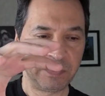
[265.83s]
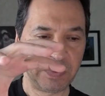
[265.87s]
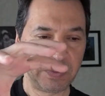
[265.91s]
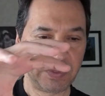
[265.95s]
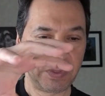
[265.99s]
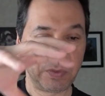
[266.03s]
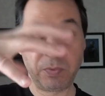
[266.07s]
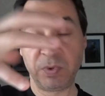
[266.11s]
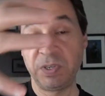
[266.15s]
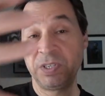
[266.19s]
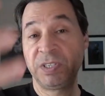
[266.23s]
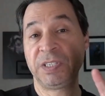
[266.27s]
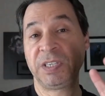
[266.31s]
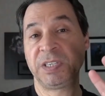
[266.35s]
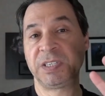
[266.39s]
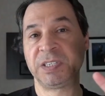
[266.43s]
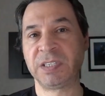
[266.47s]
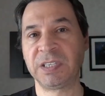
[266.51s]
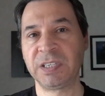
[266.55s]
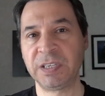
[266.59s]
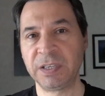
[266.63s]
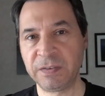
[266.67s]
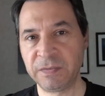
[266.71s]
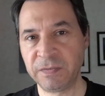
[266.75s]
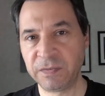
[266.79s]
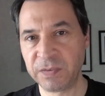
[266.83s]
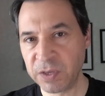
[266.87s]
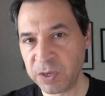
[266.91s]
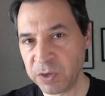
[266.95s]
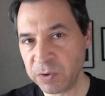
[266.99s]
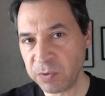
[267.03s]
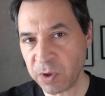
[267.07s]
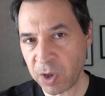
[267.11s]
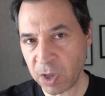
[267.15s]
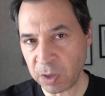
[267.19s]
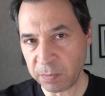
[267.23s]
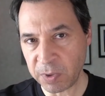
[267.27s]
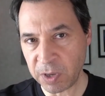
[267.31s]
three sixty
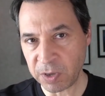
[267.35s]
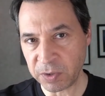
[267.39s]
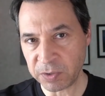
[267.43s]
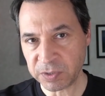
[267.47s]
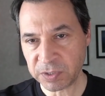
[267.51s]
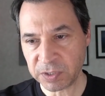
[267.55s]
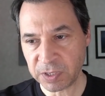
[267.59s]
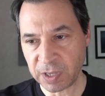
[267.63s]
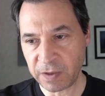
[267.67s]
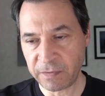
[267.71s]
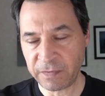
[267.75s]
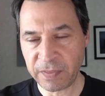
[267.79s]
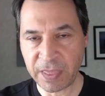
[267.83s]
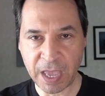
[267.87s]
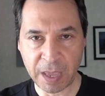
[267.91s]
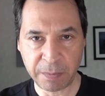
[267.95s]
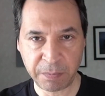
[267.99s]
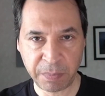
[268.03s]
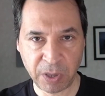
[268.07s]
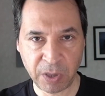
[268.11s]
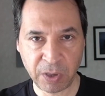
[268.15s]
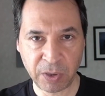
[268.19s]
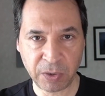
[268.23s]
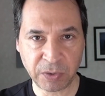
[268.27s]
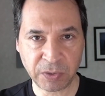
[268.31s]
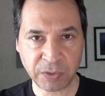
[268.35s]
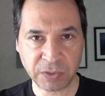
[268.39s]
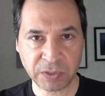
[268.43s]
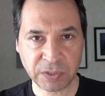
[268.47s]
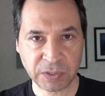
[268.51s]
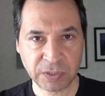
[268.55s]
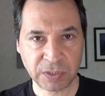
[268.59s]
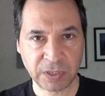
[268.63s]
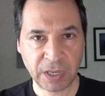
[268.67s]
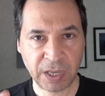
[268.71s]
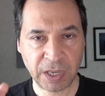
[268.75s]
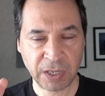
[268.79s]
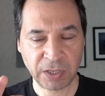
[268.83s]
view almost of that
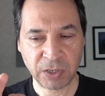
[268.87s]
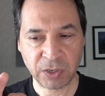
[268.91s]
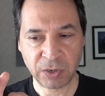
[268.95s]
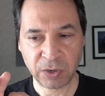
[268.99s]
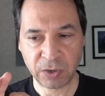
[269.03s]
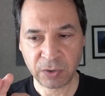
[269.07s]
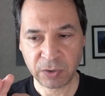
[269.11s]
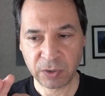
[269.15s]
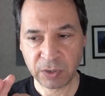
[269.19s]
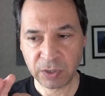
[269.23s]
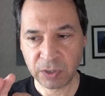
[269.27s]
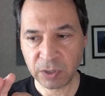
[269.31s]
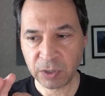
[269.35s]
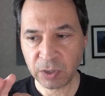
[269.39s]
pose, and you're